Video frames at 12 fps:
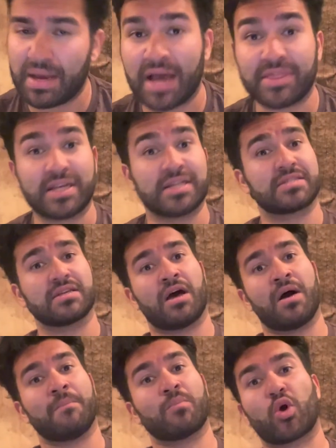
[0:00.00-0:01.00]
I think it's
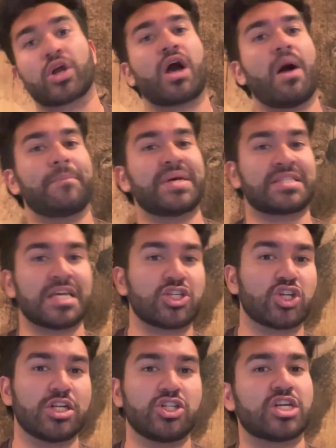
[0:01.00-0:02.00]
more
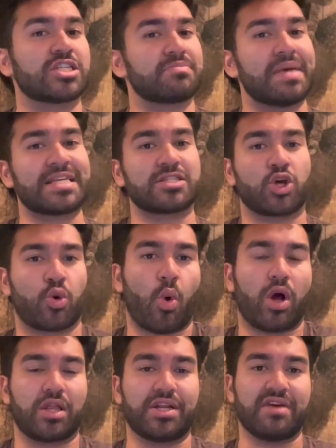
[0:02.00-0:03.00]
competition just makes the
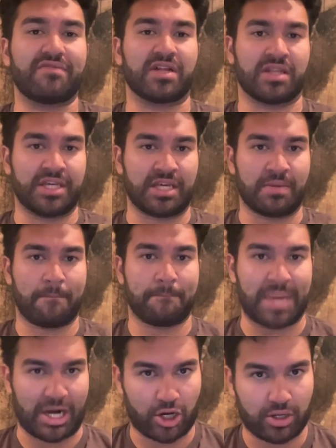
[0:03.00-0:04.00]
quality of the league
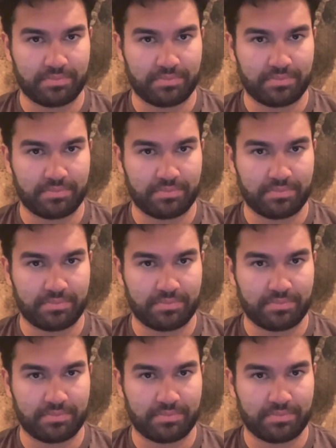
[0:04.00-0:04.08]
better.